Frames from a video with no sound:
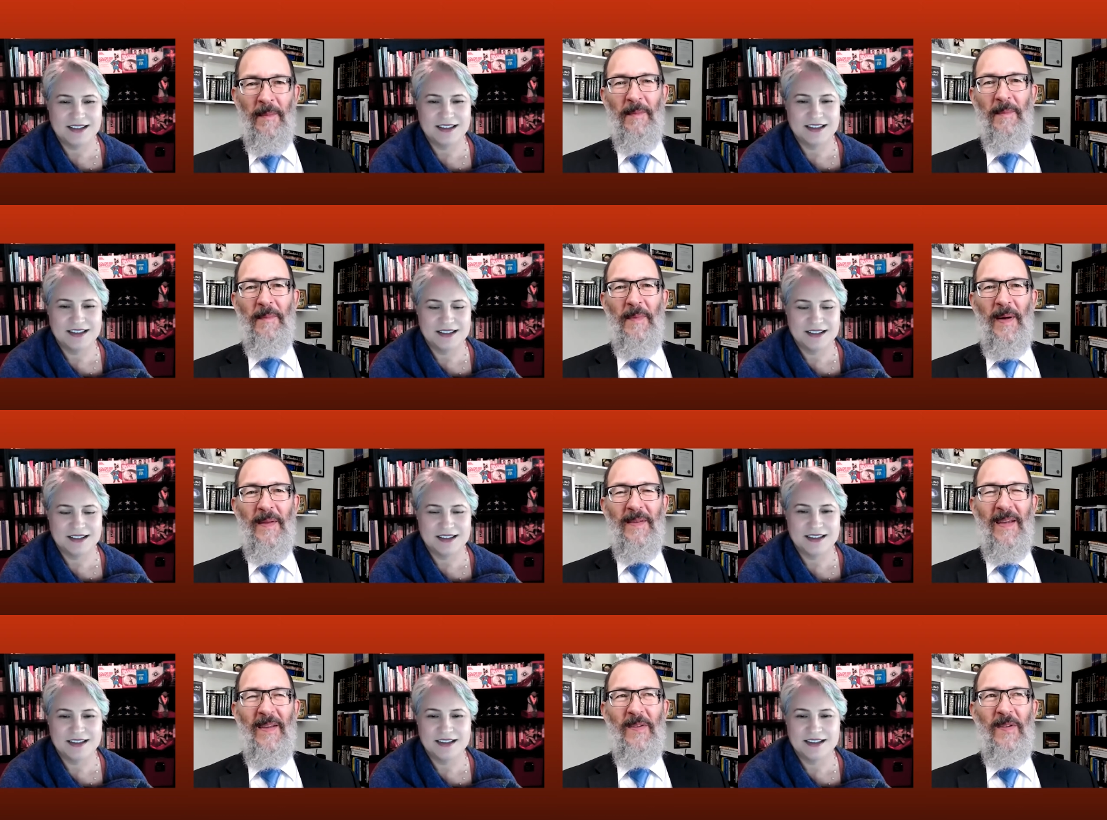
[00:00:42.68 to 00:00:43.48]

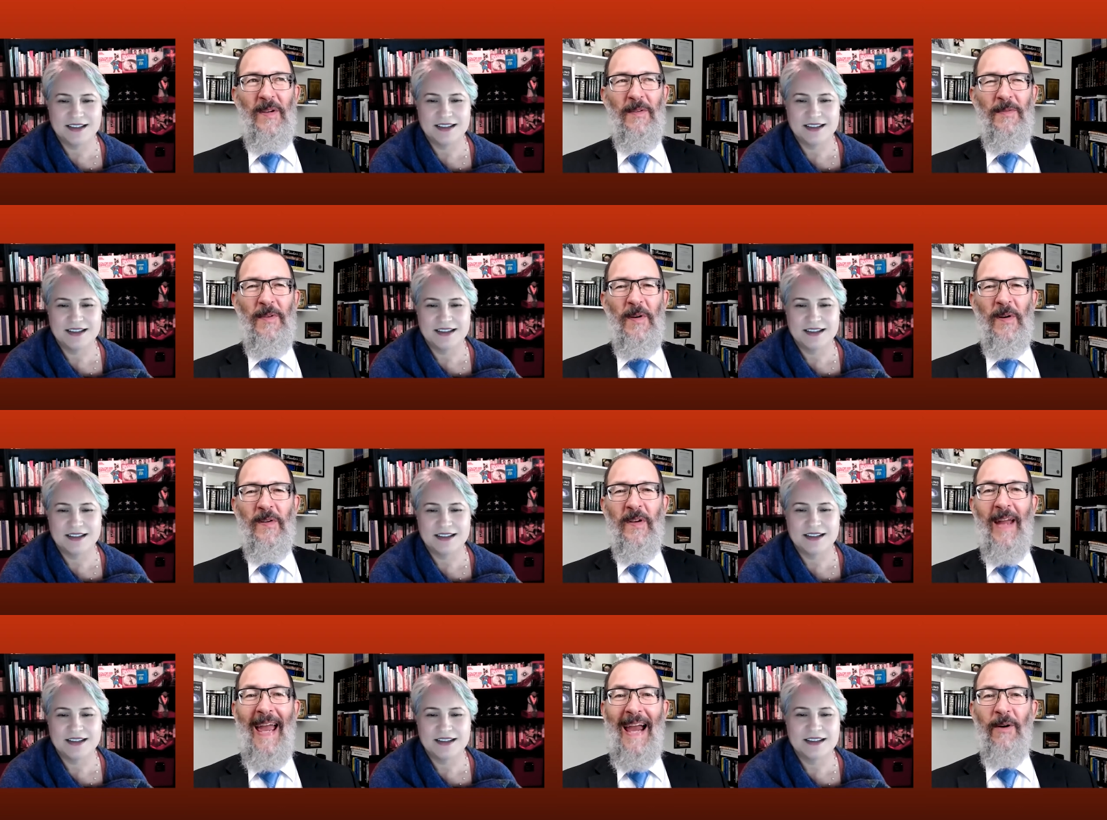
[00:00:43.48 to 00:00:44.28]
Speaker 1: but they see fear as
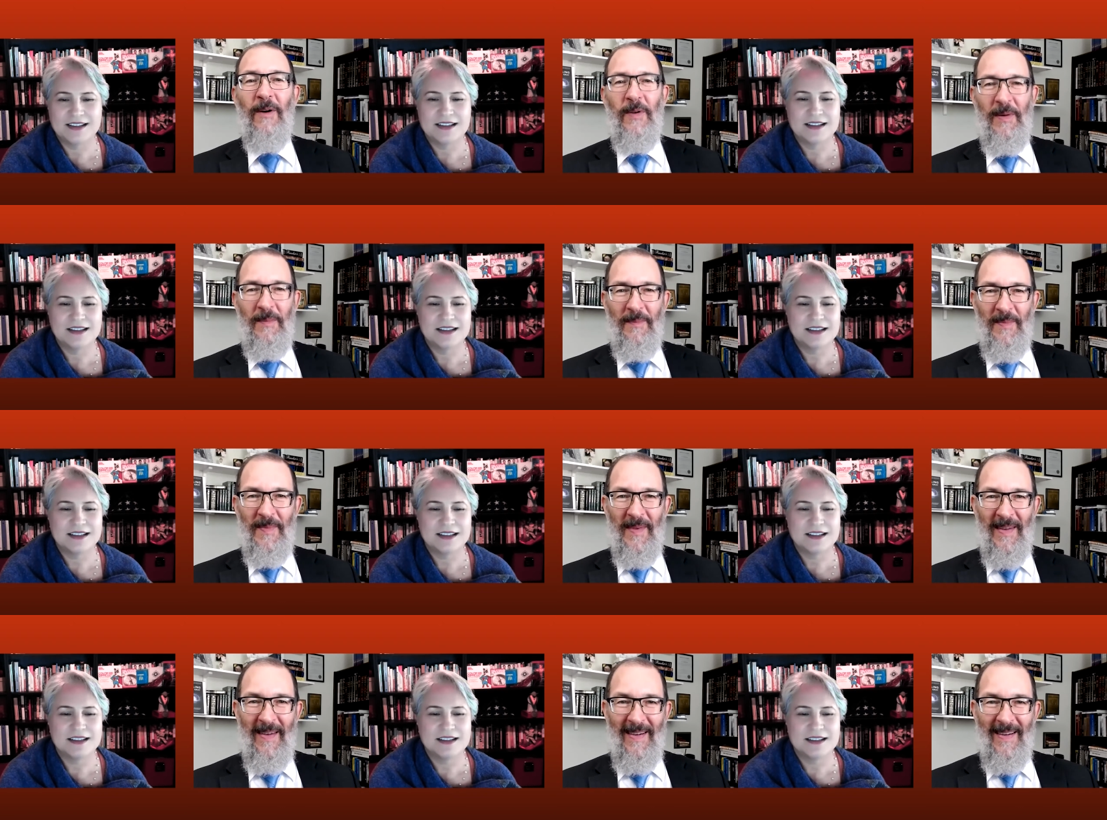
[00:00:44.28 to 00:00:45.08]
an acronym.
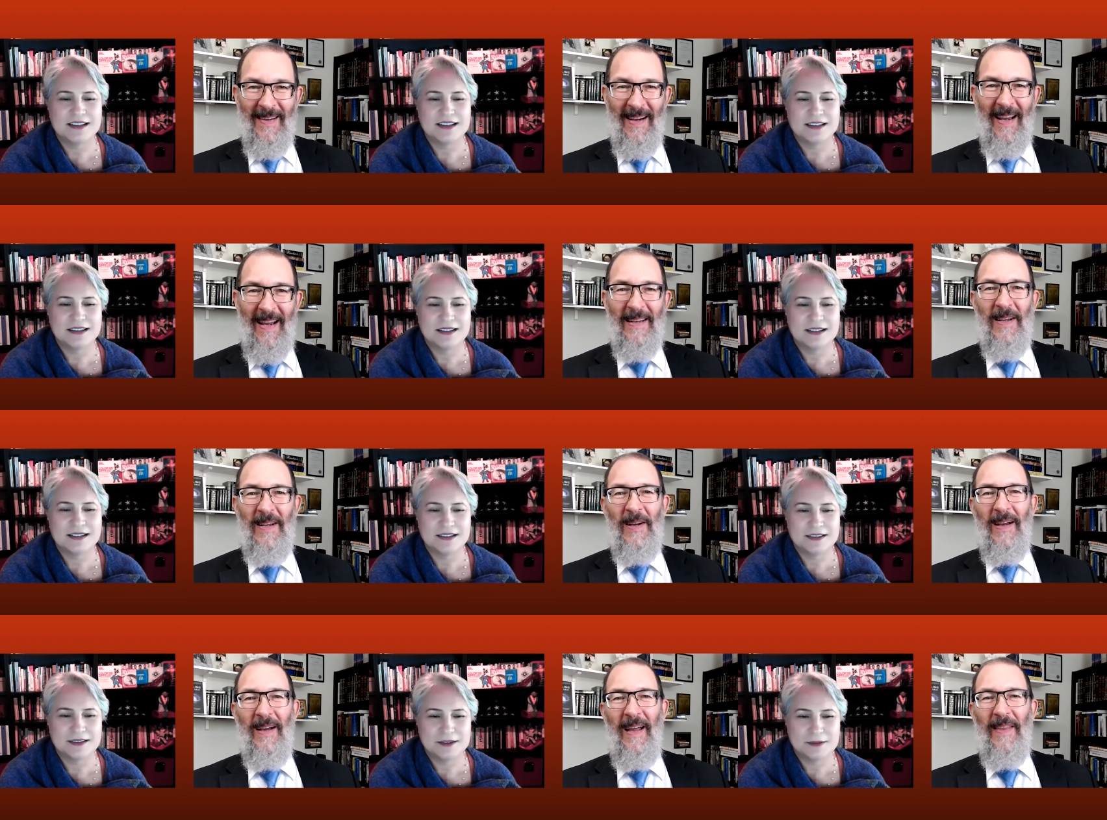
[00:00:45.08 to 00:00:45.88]

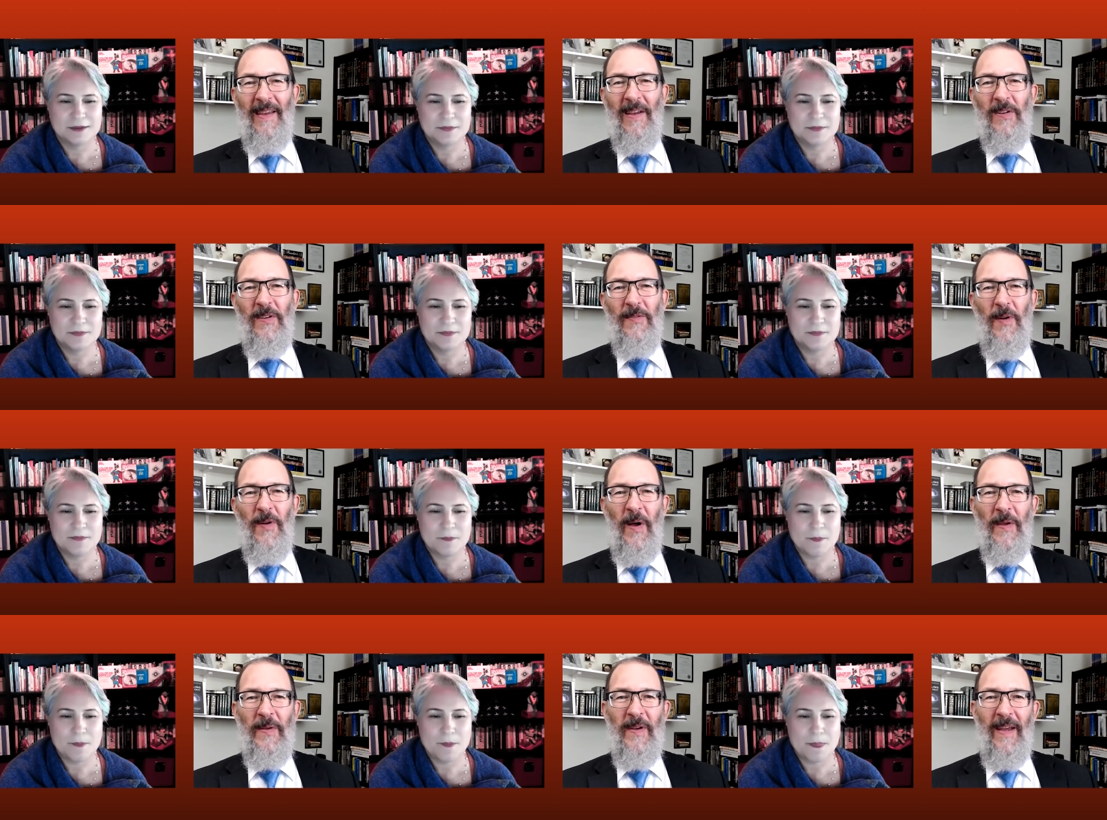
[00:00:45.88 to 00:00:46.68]
I think it's
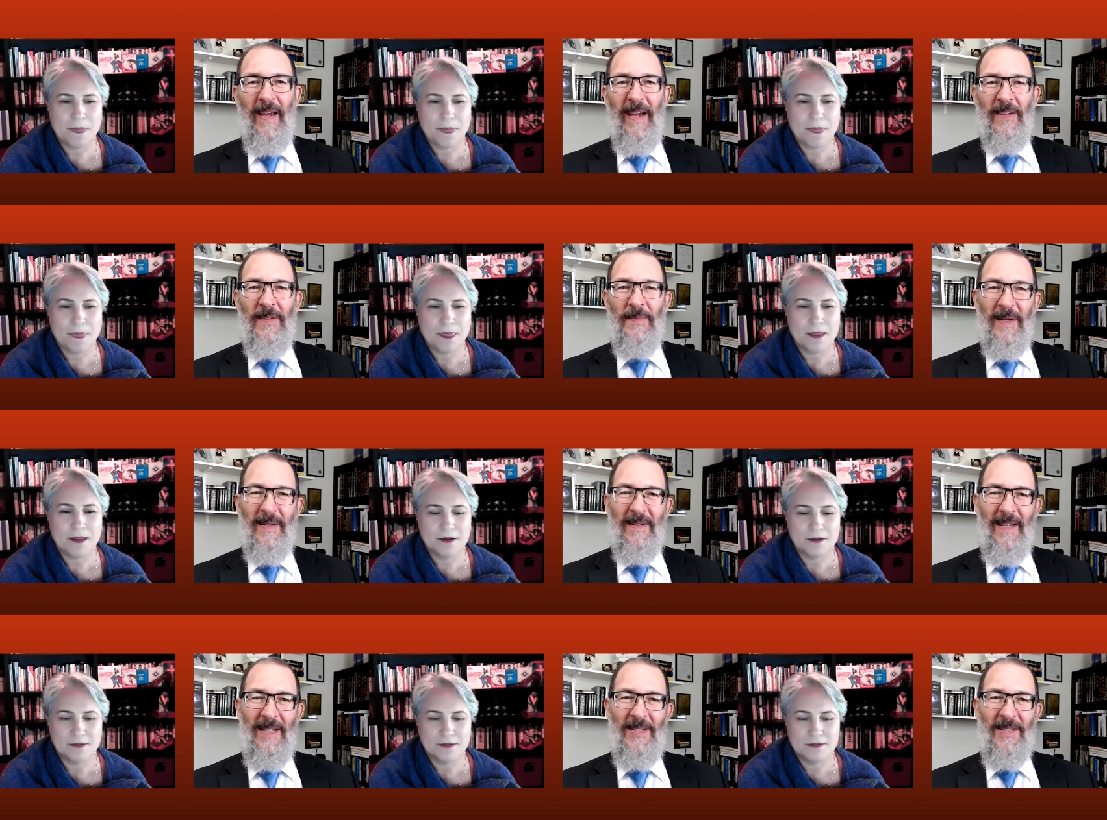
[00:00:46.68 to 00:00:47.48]
false
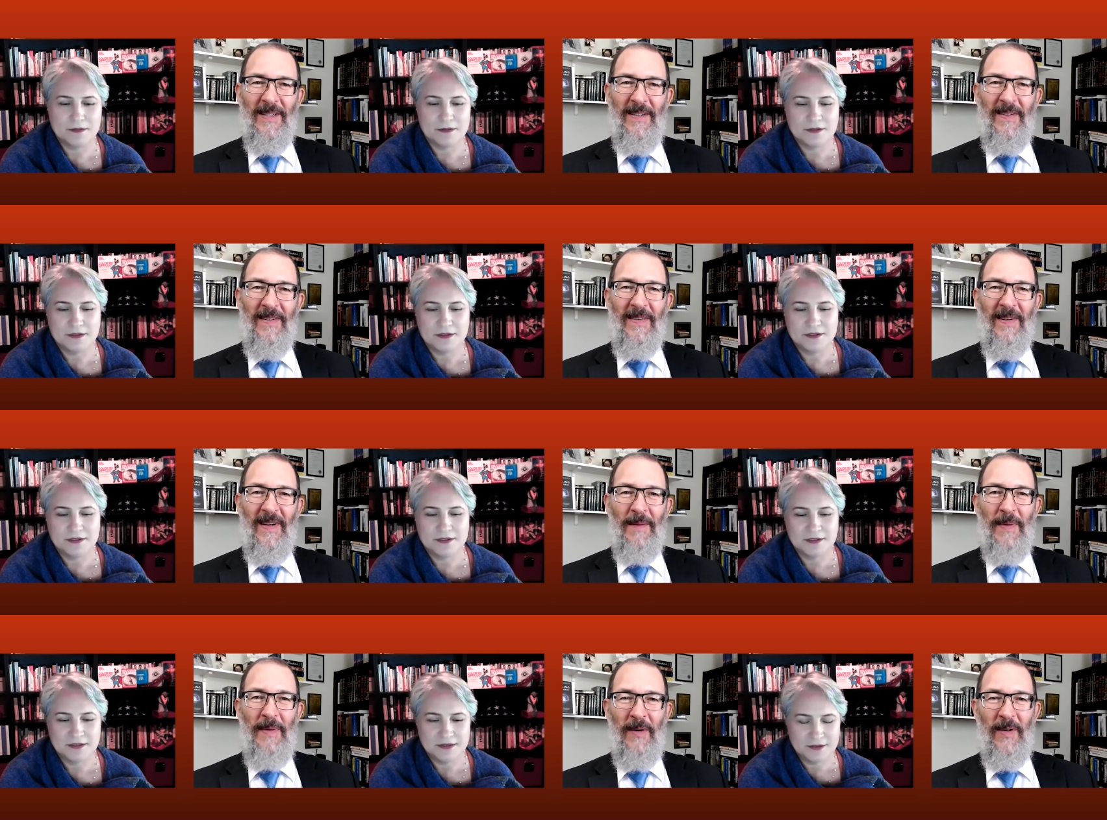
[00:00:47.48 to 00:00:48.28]
expectations
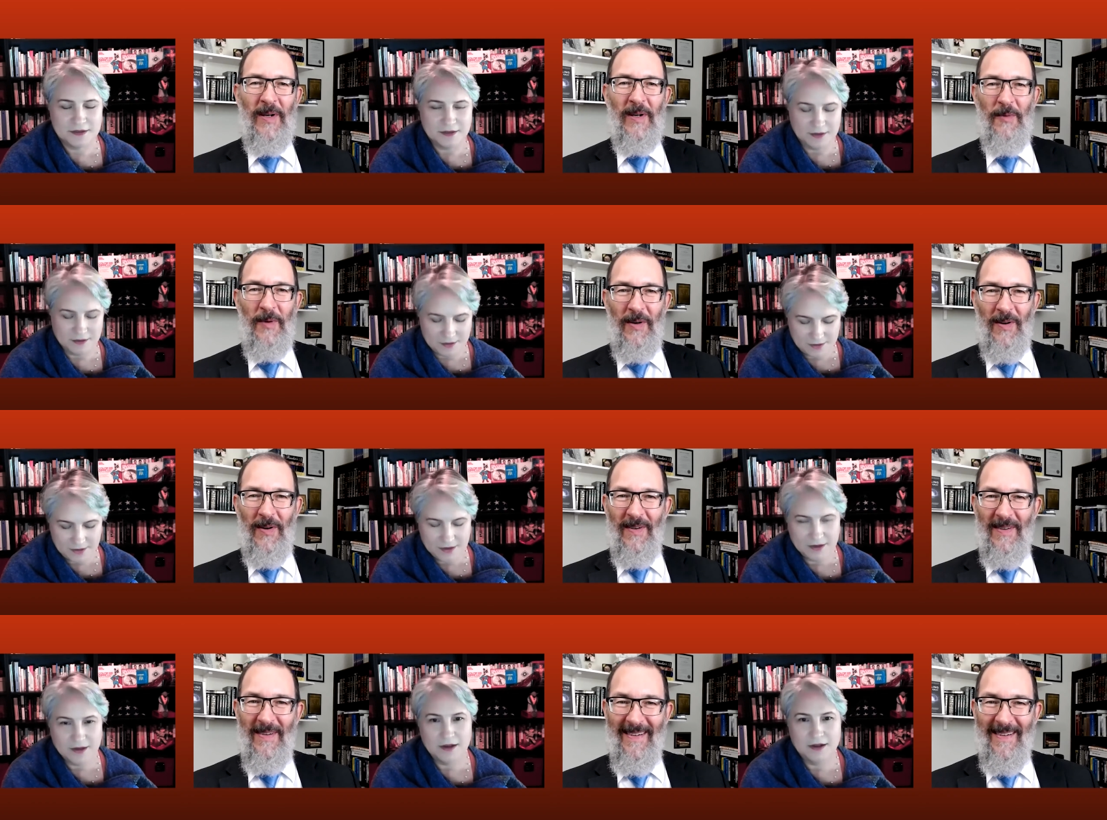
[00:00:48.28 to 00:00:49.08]
appearing real.